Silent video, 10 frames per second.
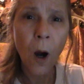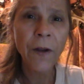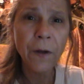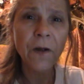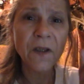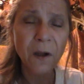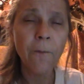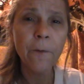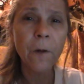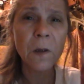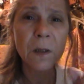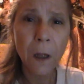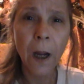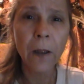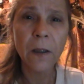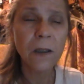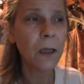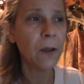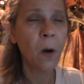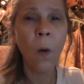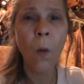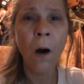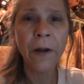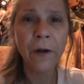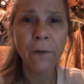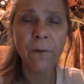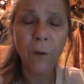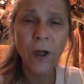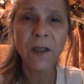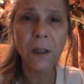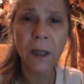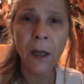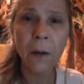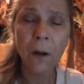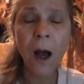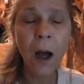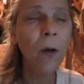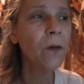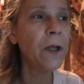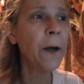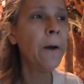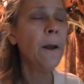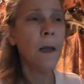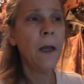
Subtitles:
want you to suffer in silence. They don't want your voice to get out there.